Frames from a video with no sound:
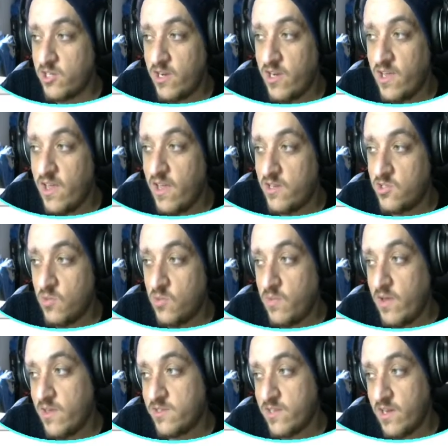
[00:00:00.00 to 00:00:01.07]
here to update
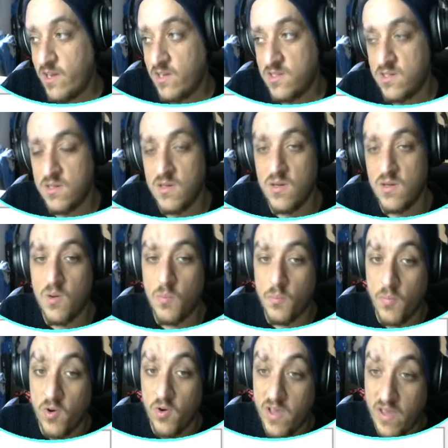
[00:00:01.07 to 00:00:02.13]
the text. But
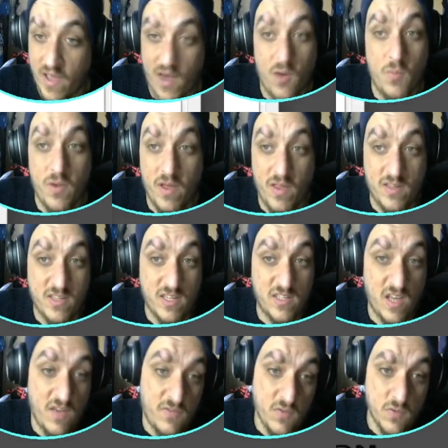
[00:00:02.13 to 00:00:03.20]
you can update the text
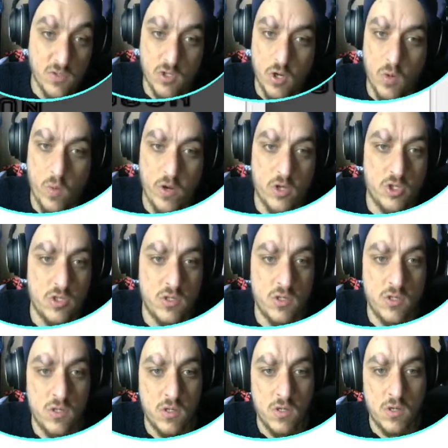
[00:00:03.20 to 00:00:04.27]
if you so wish.
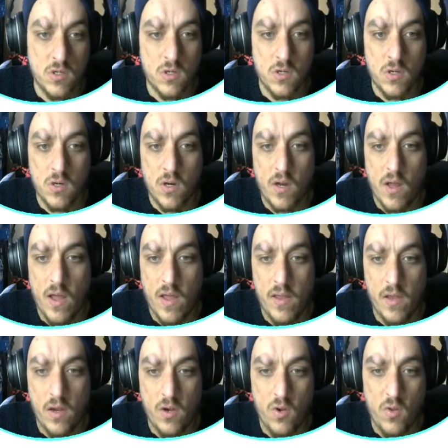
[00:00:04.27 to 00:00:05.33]
And you can
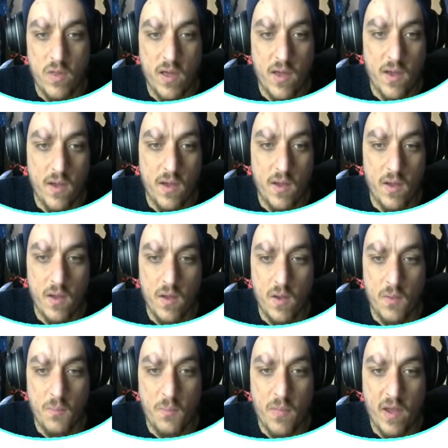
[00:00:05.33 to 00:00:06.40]
do that
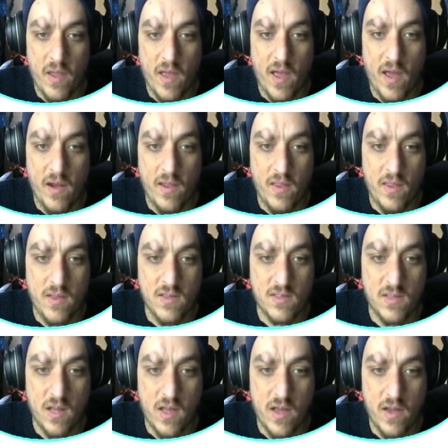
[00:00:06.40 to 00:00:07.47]
by adding this
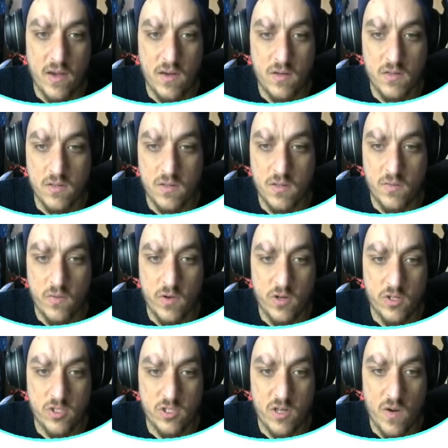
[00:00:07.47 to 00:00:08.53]
line,
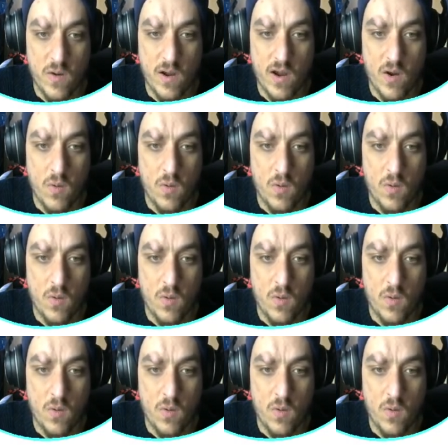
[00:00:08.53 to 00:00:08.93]
shout out,